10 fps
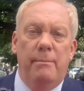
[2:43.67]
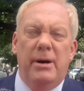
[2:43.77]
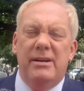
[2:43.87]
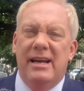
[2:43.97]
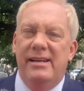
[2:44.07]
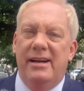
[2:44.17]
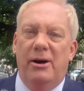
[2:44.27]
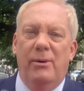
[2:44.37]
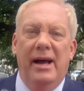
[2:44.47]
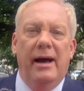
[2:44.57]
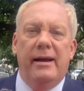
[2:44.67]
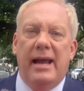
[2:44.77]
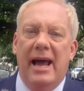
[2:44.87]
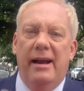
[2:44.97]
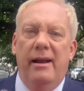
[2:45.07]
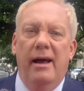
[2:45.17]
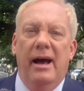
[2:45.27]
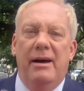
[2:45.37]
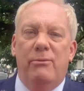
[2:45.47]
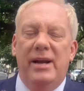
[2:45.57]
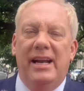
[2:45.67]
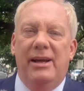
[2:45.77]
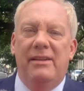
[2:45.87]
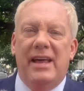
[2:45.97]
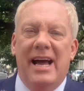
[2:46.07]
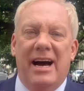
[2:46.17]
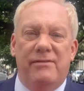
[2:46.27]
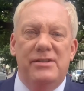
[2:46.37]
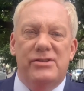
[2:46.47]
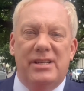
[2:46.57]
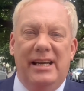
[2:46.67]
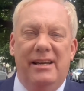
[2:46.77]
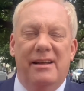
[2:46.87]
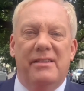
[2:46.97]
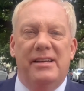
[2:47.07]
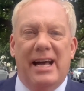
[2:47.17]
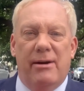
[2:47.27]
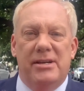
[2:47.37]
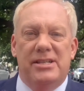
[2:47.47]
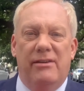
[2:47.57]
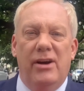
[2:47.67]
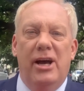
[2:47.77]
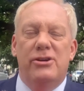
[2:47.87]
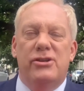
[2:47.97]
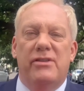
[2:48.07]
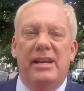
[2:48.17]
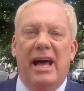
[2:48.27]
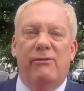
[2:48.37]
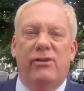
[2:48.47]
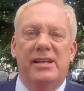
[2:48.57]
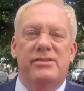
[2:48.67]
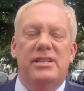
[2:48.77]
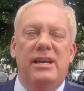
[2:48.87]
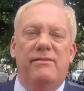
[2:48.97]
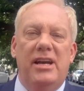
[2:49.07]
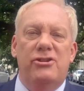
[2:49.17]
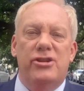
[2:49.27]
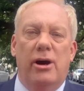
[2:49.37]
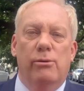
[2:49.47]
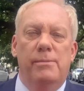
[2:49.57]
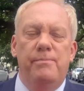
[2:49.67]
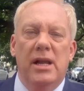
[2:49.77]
but, you know, again, really, they haven't seen the narrative to the Netflix TV show.